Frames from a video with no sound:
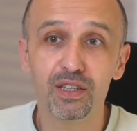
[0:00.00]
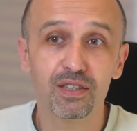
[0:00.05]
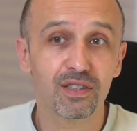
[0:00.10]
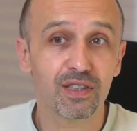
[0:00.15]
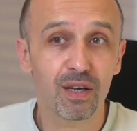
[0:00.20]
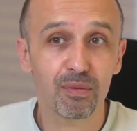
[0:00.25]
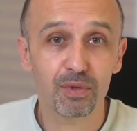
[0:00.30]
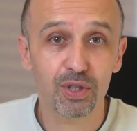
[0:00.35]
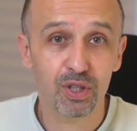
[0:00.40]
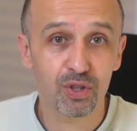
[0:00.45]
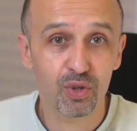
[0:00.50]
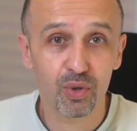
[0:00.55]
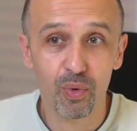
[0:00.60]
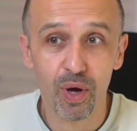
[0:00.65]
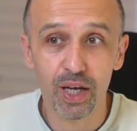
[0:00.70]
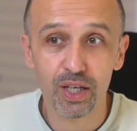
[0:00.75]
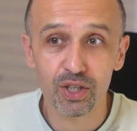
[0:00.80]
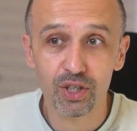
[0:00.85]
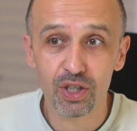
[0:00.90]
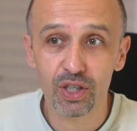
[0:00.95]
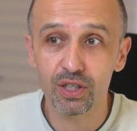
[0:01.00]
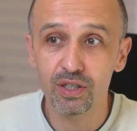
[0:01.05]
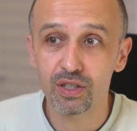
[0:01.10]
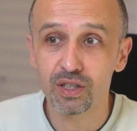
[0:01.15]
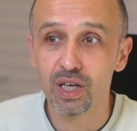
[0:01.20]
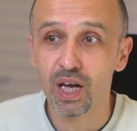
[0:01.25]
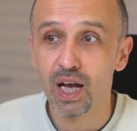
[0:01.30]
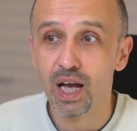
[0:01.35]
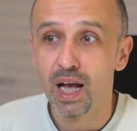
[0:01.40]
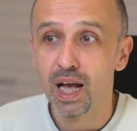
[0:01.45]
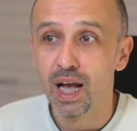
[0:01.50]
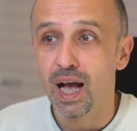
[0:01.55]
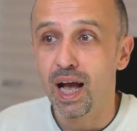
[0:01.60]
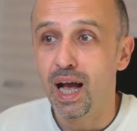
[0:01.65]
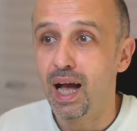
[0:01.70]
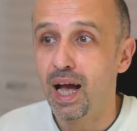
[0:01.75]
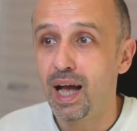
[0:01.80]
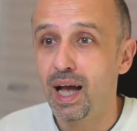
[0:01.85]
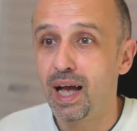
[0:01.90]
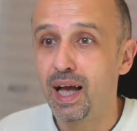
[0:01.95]
in some situations
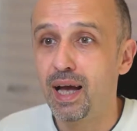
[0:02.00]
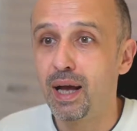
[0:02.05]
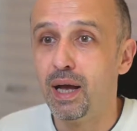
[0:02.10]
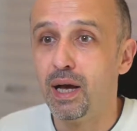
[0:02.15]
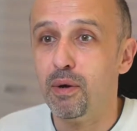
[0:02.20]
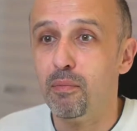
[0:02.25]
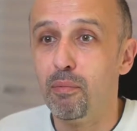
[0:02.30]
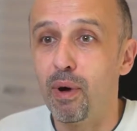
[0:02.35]
uh,